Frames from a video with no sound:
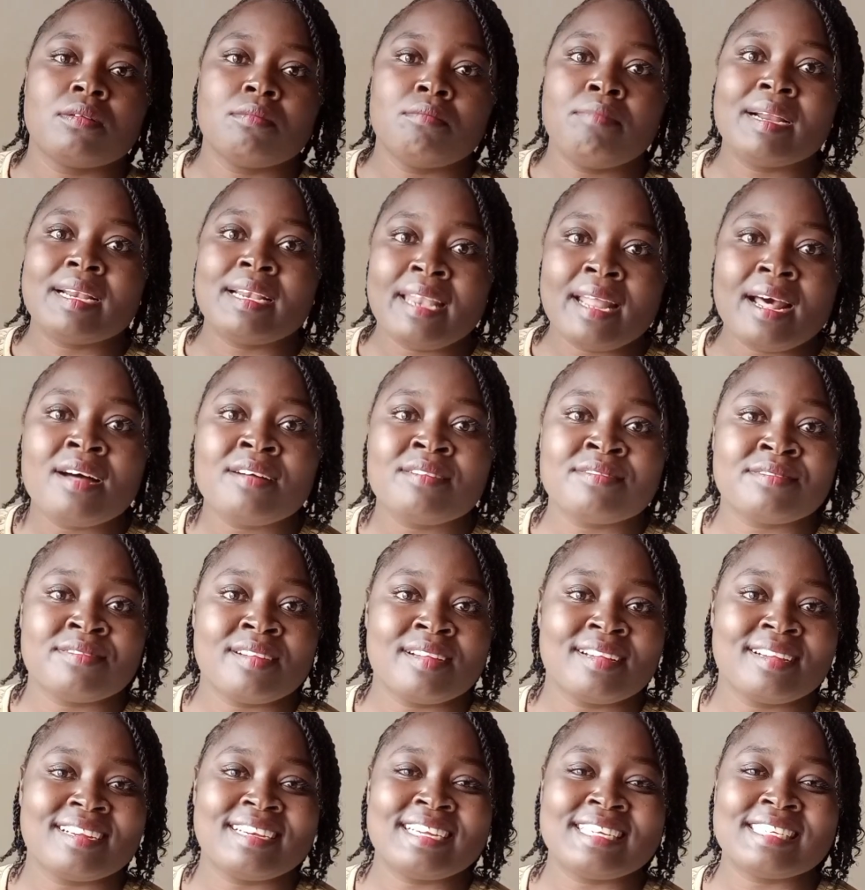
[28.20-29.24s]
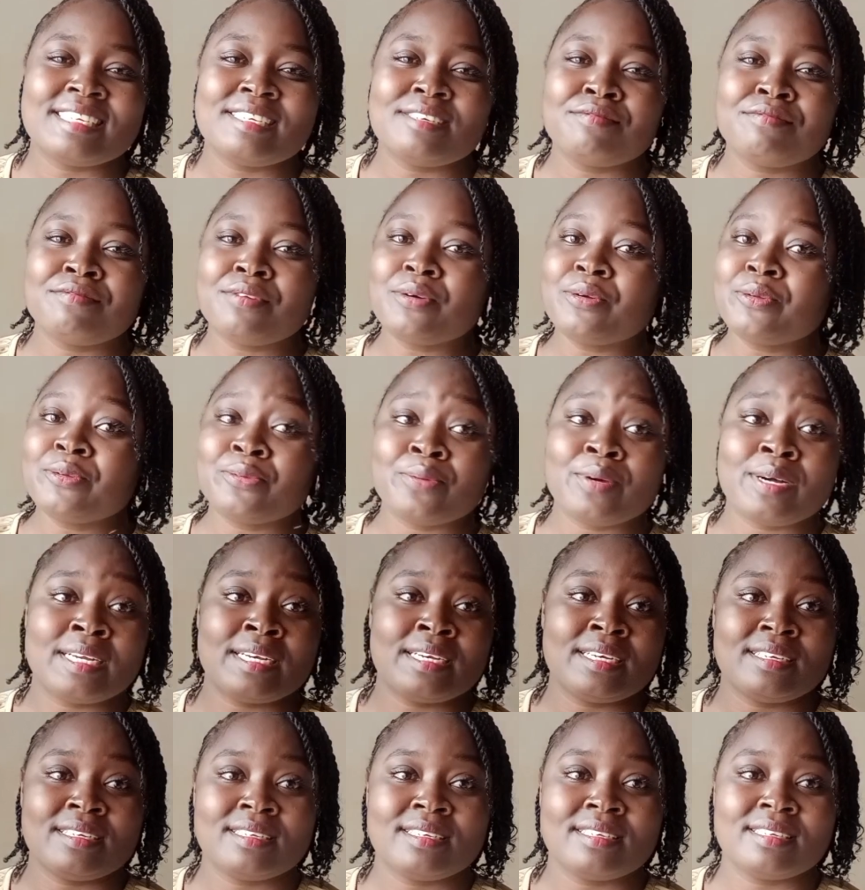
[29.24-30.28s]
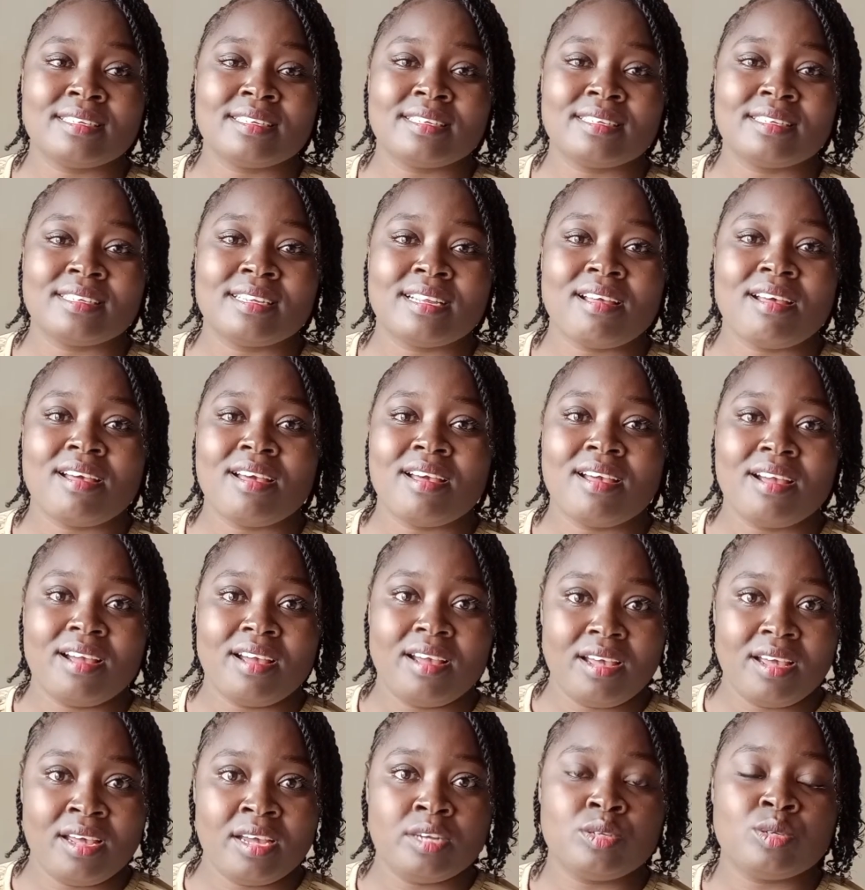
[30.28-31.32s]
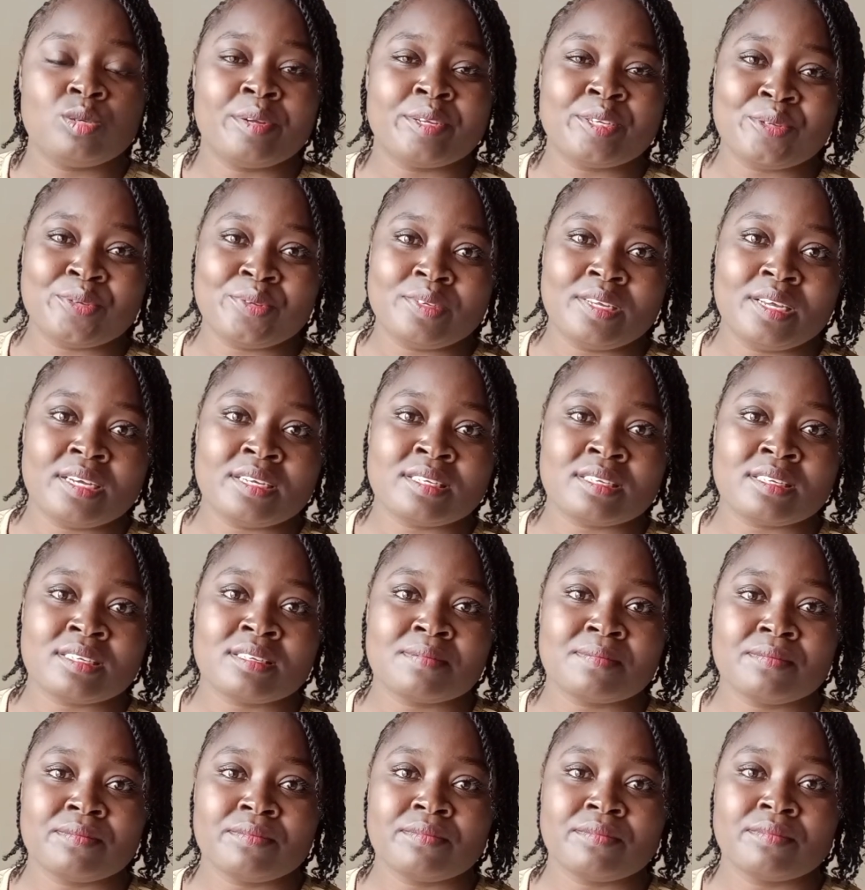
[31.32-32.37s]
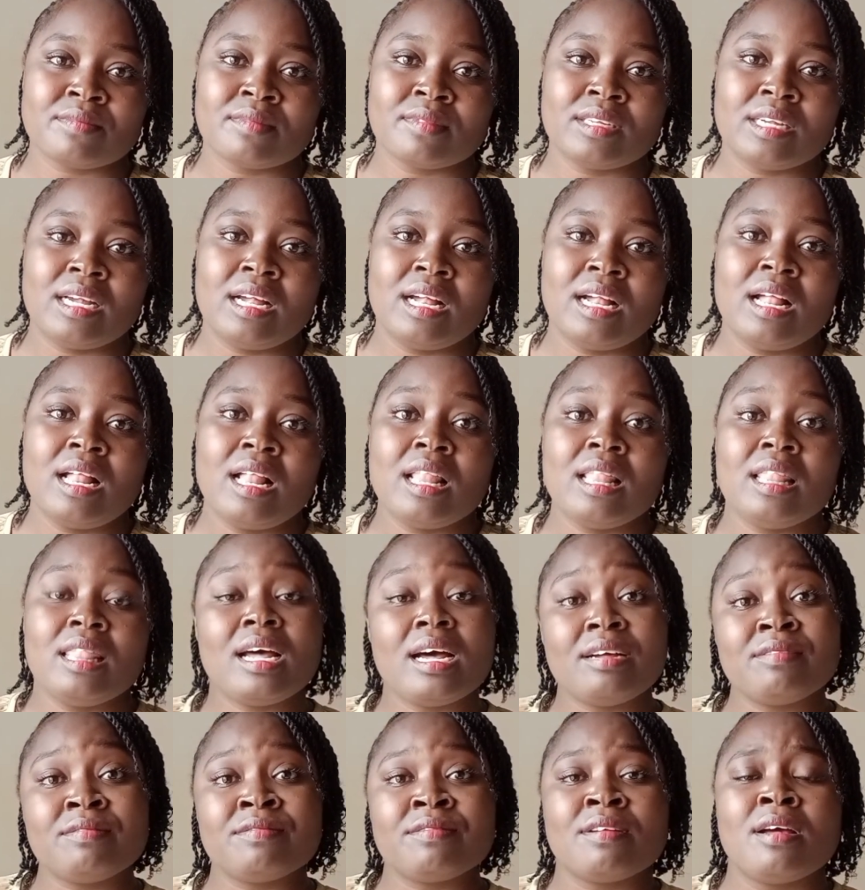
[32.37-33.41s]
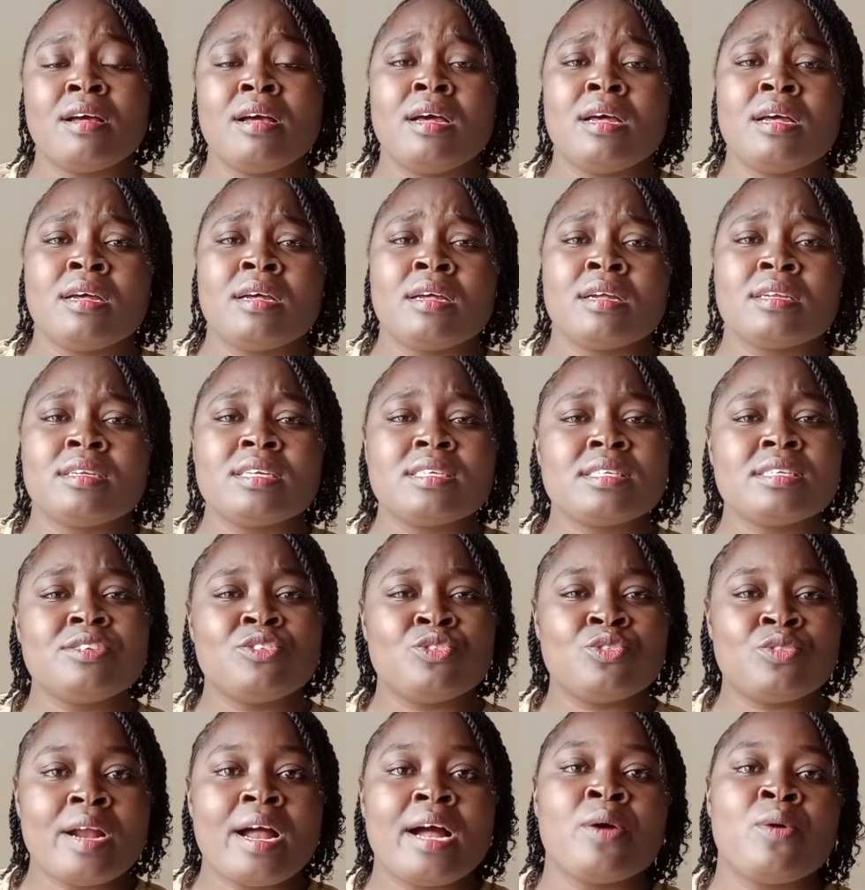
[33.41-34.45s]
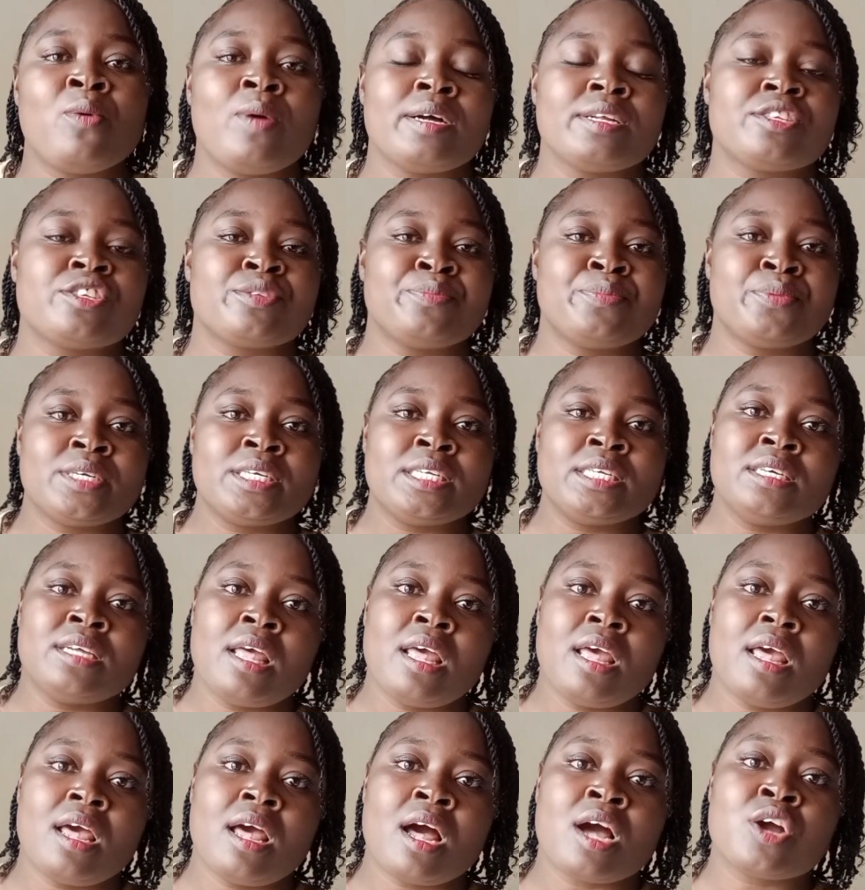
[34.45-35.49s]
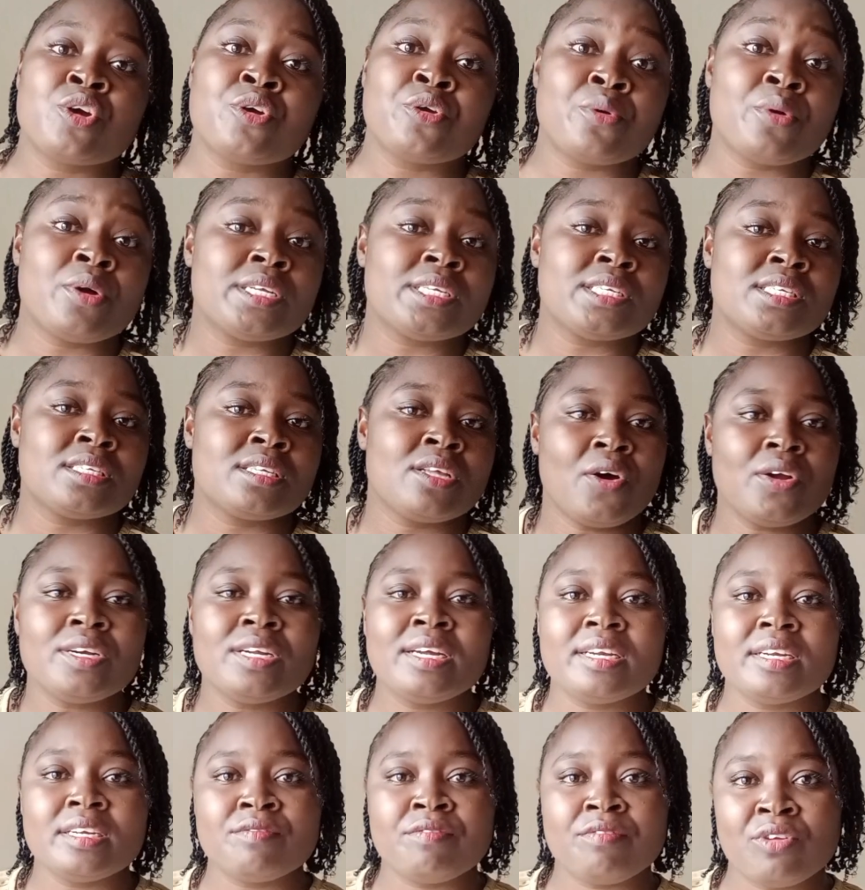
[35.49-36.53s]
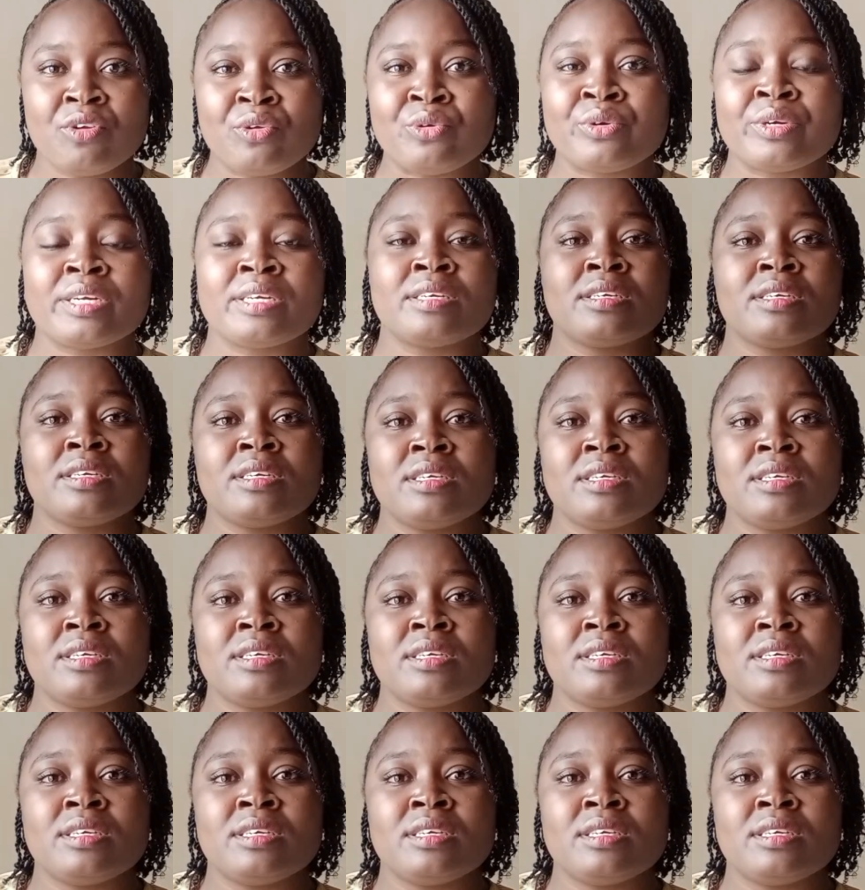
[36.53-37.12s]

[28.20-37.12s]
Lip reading: But love doesn't fold one into a suitcase. Love doesn't drag one's body across concrete floor.